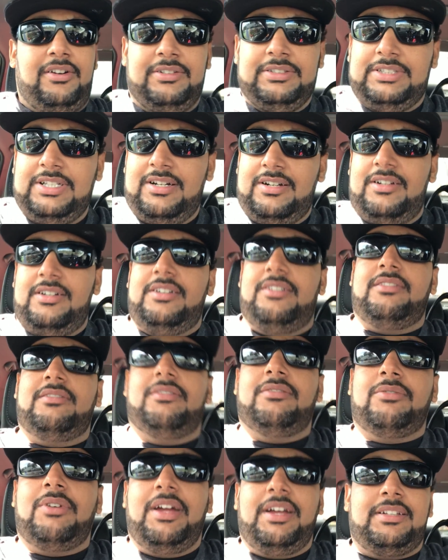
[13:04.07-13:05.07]
on
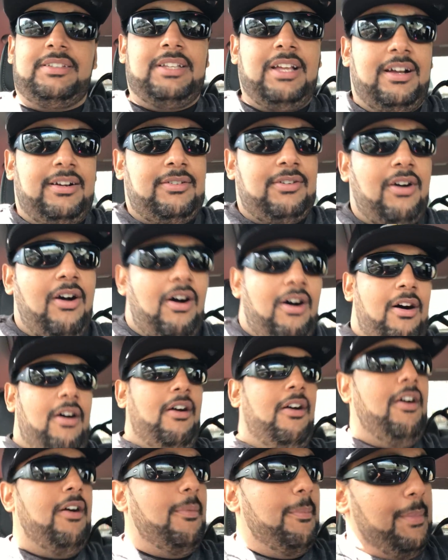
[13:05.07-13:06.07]

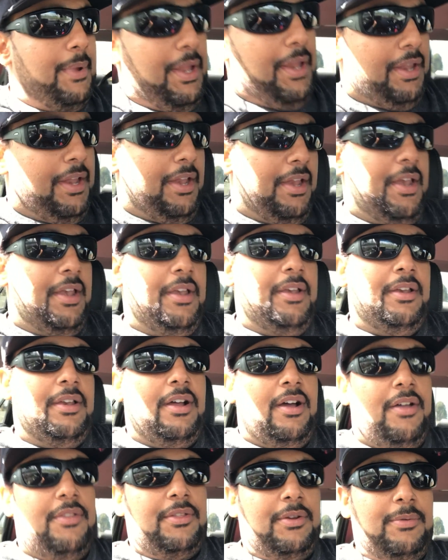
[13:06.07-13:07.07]
TireRack.com and
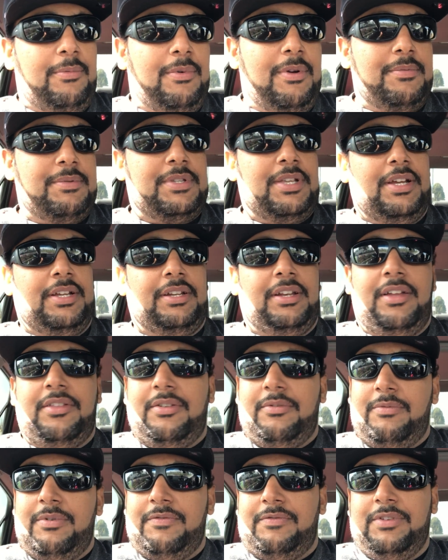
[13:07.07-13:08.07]
other websites and
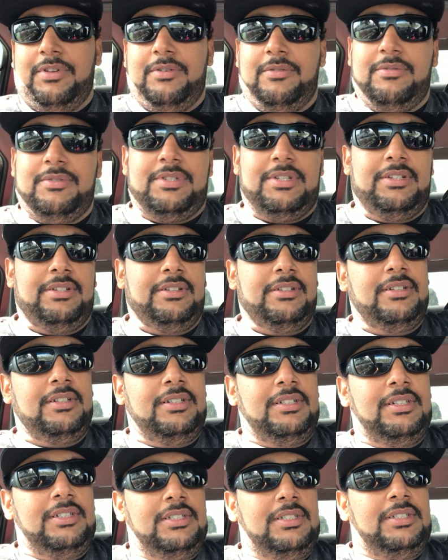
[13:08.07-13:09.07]
other reviews and
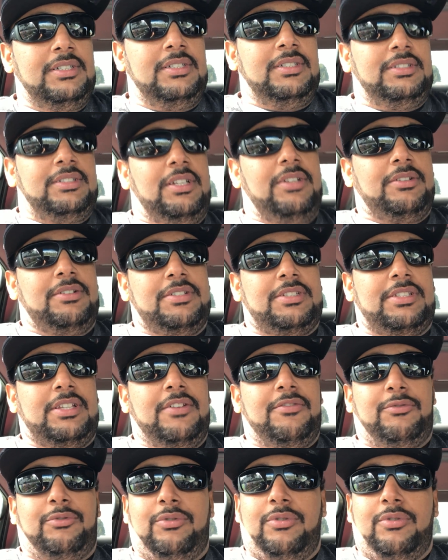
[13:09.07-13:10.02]
that good stuff.